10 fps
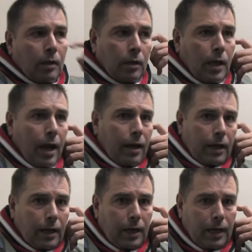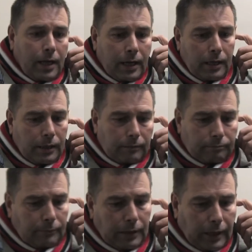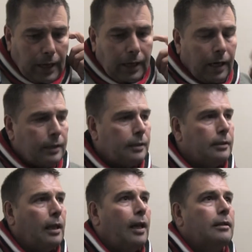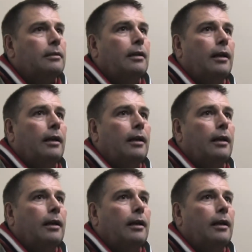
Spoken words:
Yeah, again, credit to the lads.